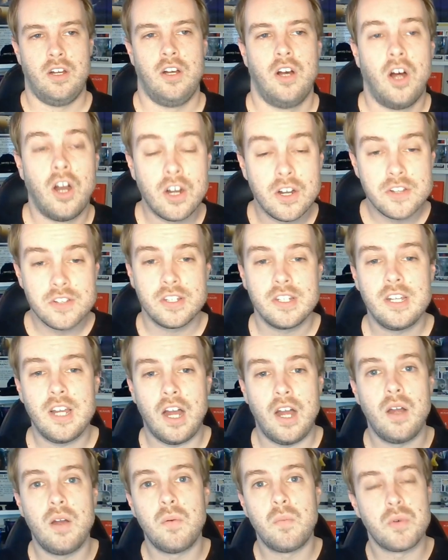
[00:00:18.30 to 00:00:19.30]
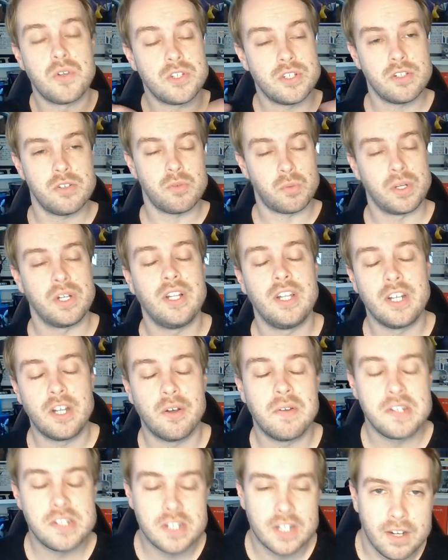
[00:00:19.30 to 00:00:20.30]
Honestly, I wasn't really
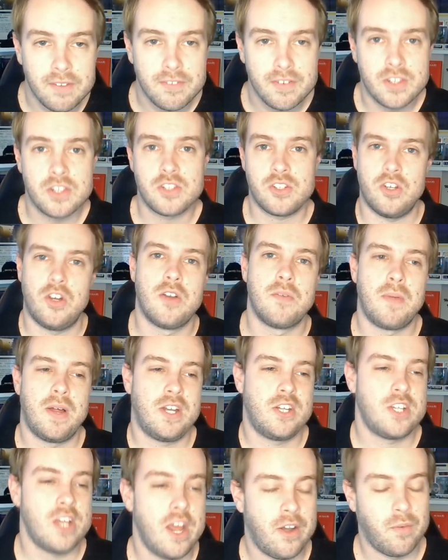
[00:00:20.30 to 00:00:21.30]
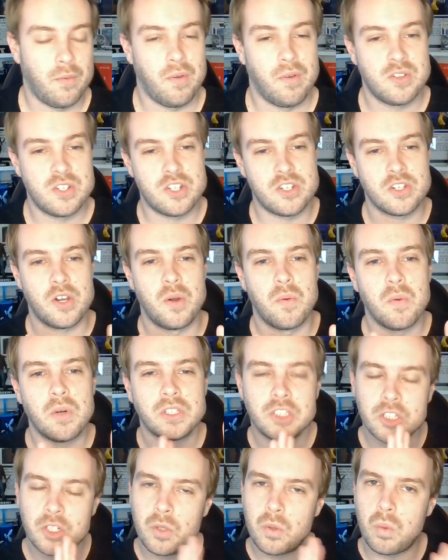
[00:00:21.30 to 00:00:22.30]
going to cover this on my channel. I was just going to
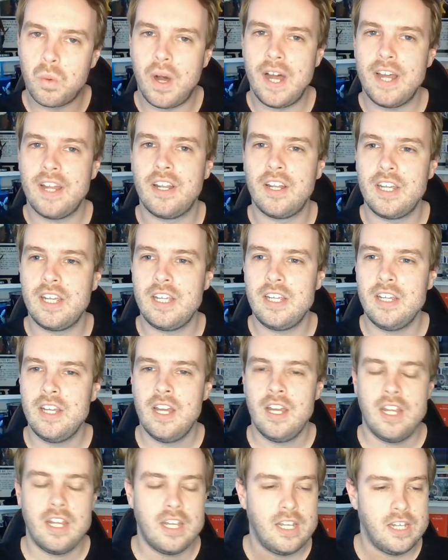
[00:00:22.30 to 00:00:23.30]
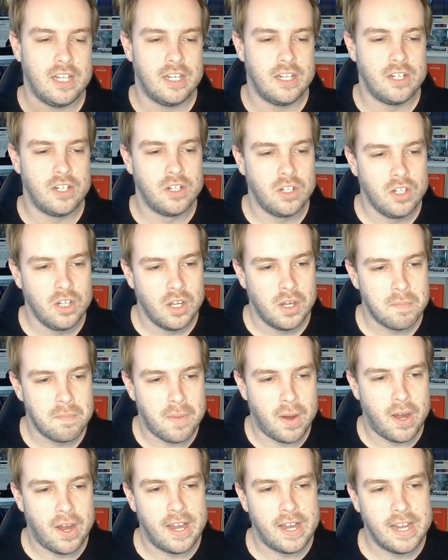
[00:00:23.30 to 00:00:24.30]
watch it quietly in
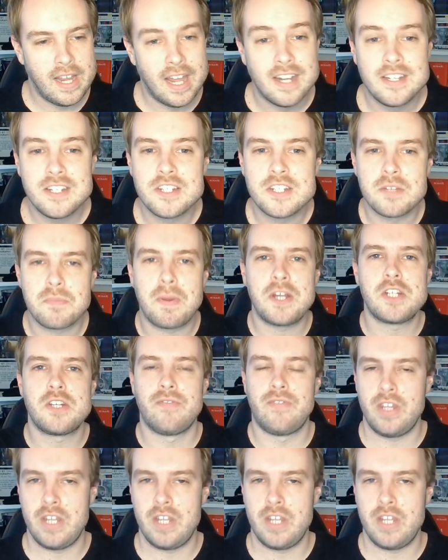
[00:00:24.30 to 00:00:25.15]
my anticipation for the